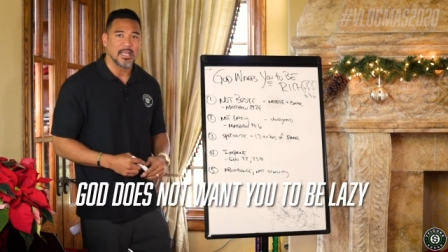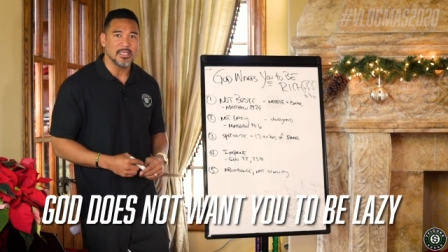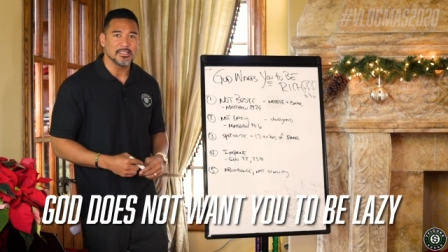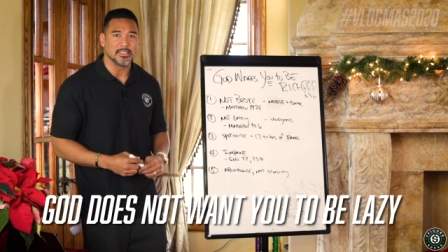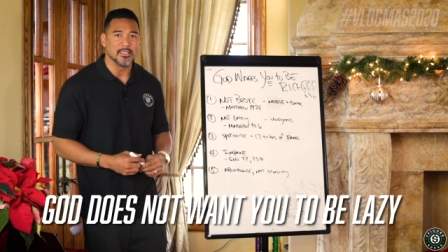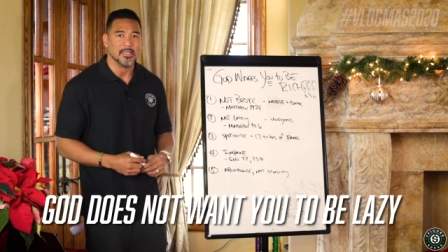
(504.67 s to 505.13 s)
to be
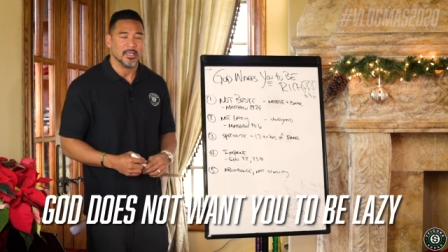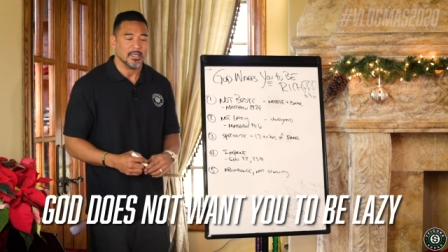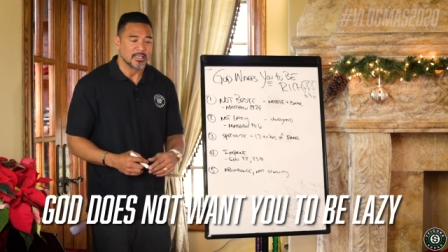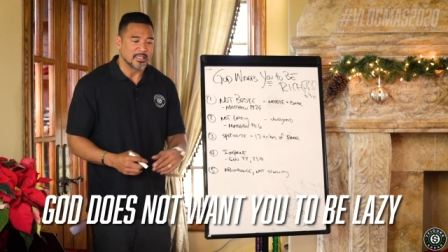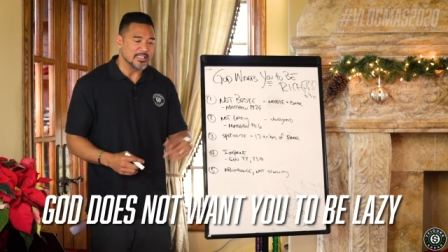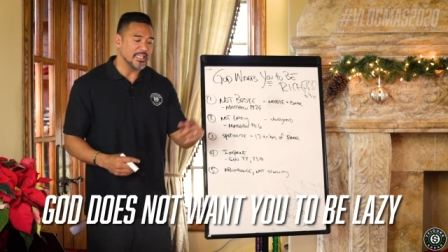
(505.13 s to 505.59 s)
lazy
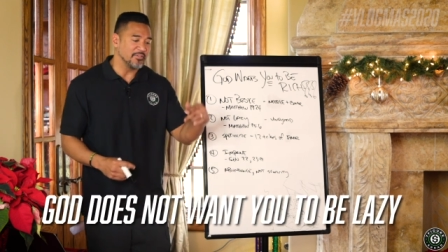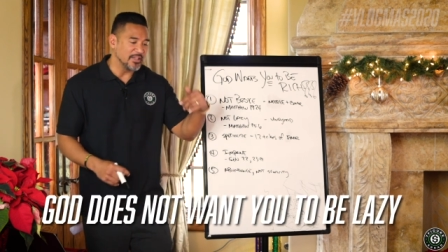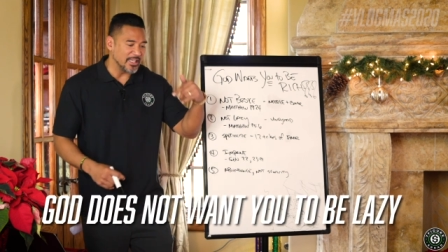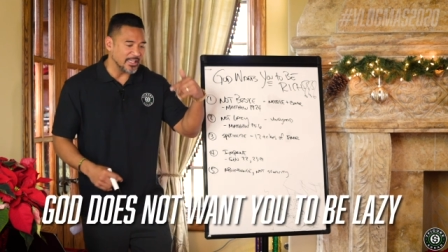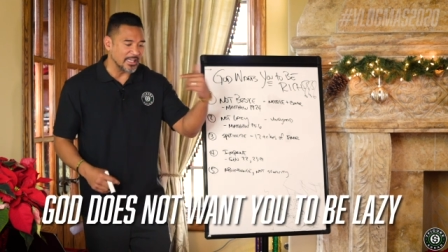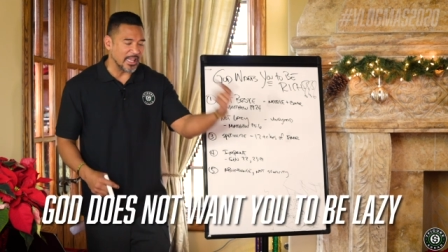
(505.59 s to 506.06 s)
because
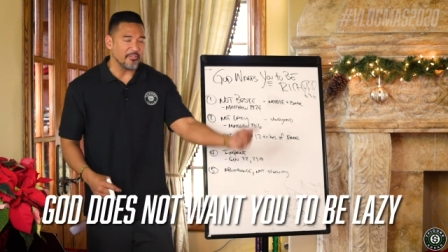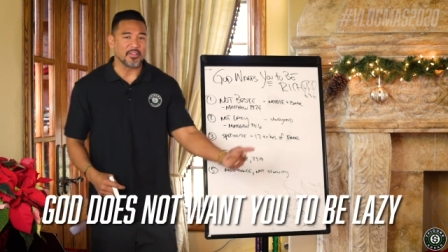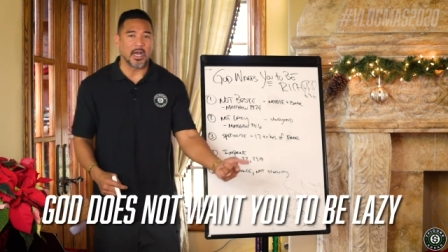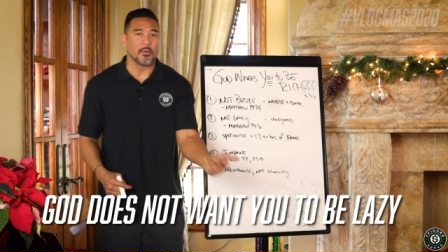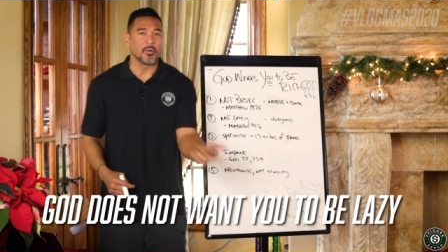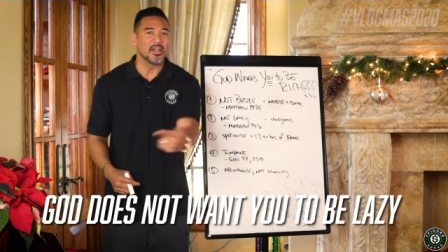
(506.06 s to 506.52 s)
even in the
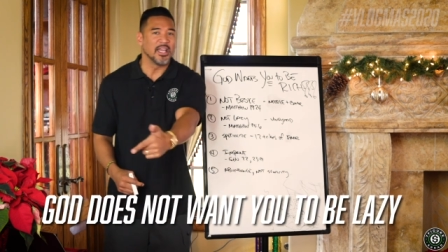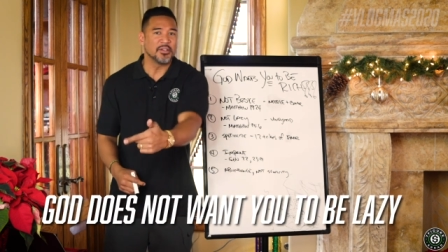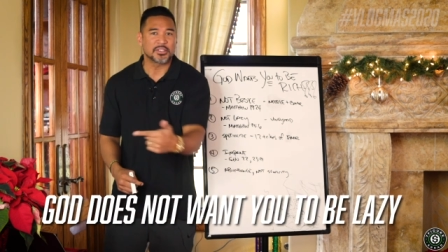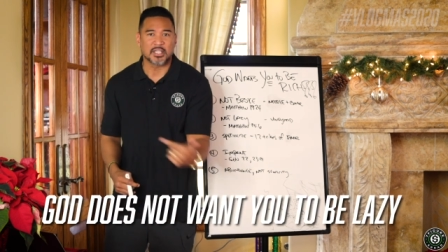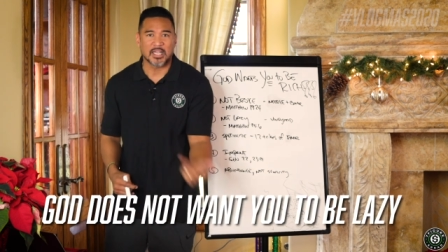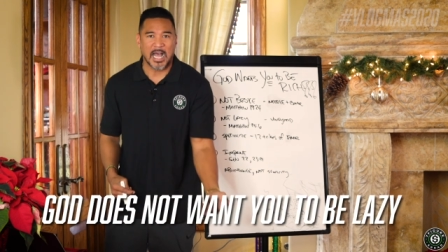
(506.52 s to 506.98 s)
11th hour,
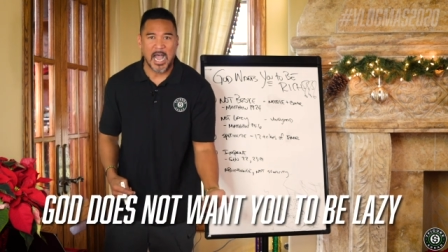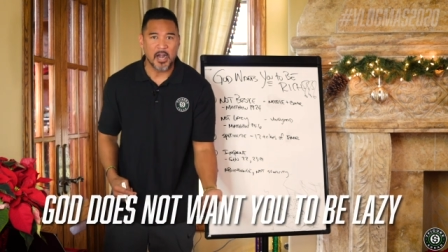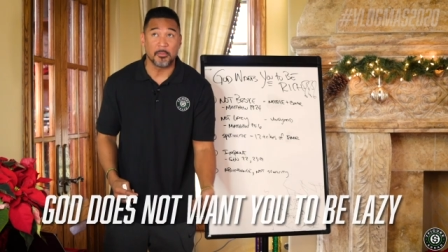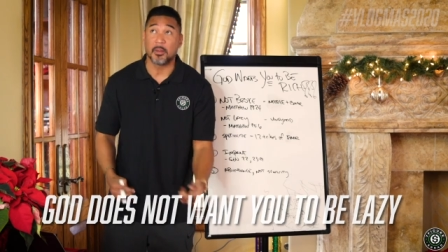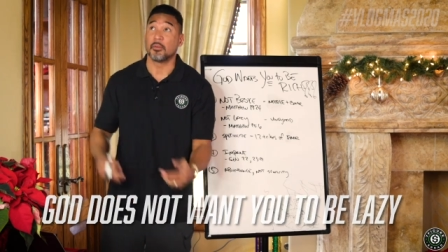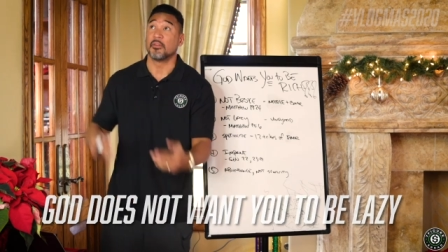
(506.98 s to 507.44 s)
he was still
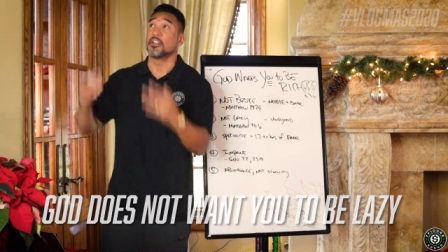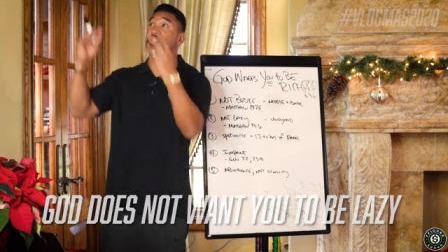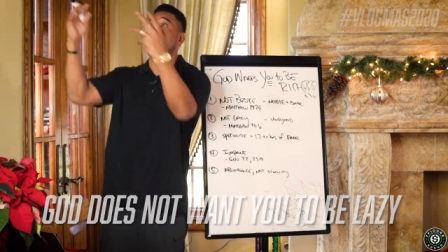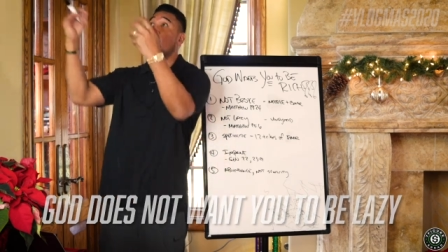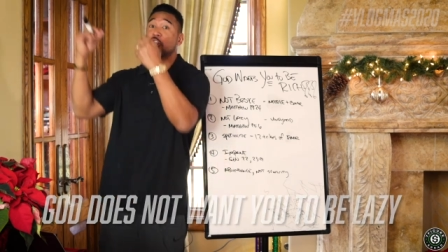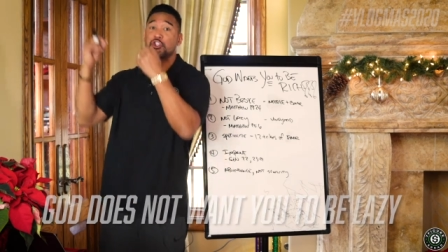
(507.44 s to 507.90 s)
hiring people.
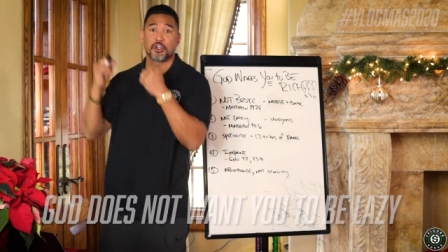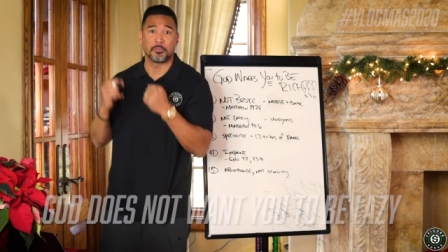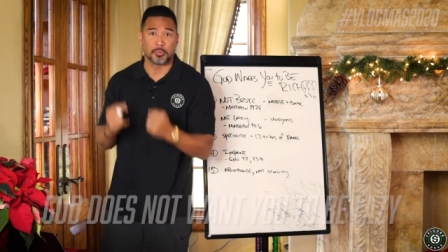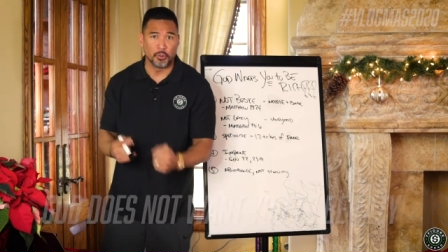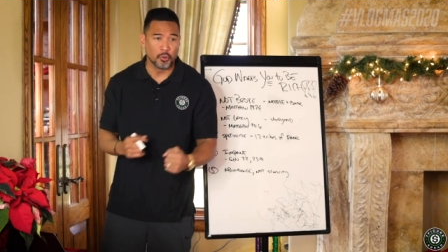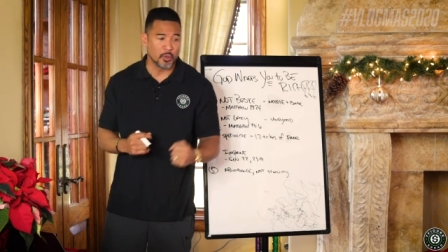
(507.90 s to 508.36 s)
This
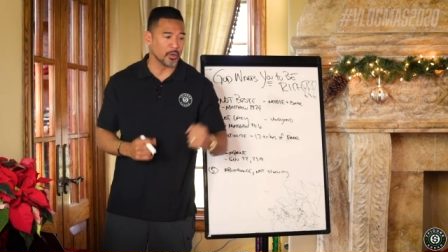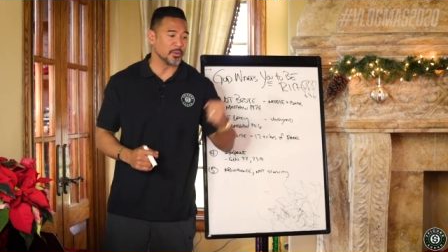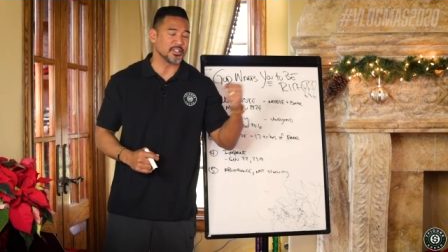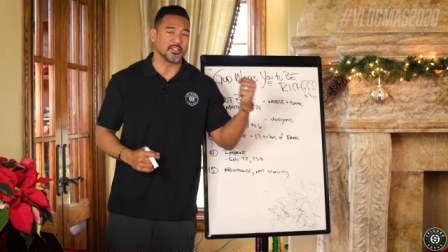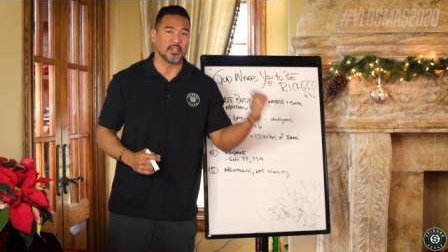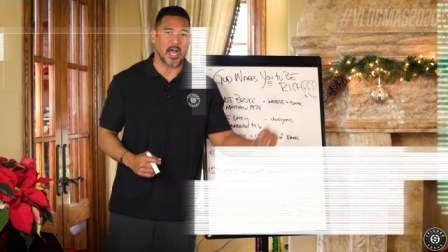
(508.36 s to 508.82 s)

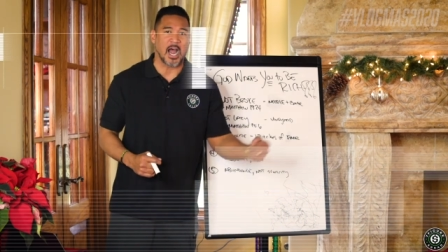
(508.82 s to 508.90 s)
entrepreneur was